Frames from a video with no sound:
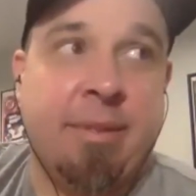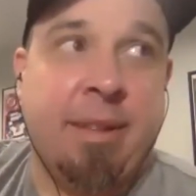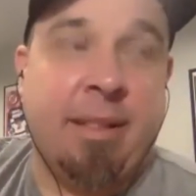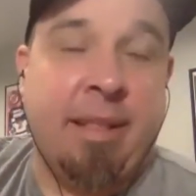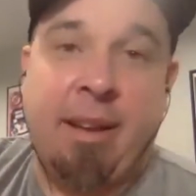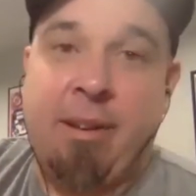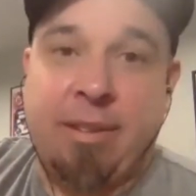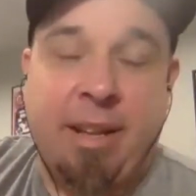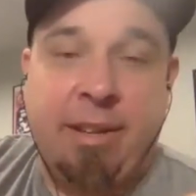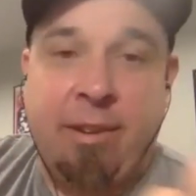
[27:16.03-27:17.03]
they they all
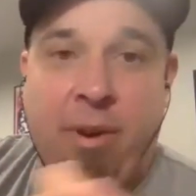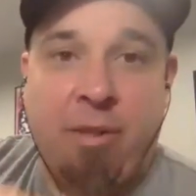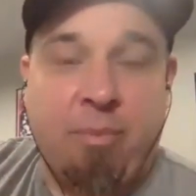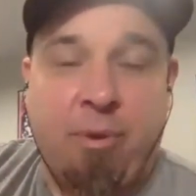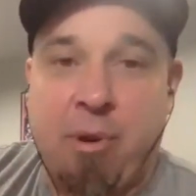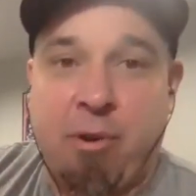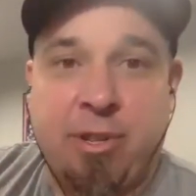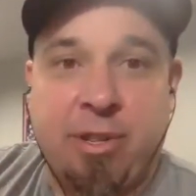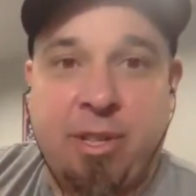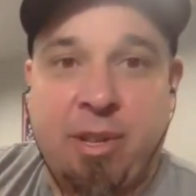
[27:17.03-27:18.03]
they do all the
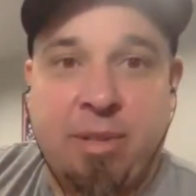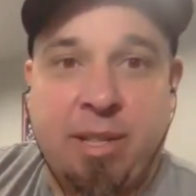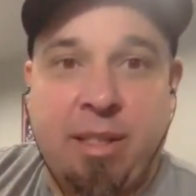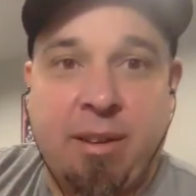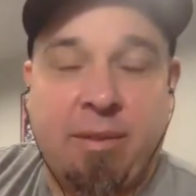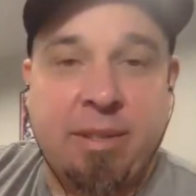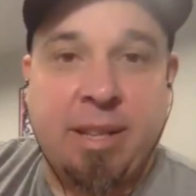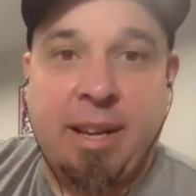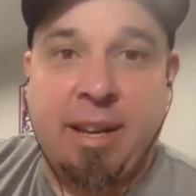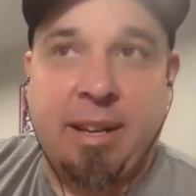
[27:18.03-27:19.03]
promotions Thursday
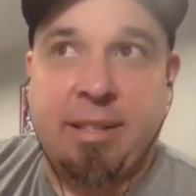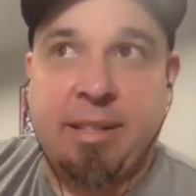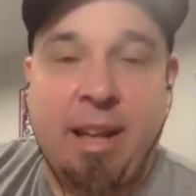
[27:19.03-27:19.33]
Thursdays.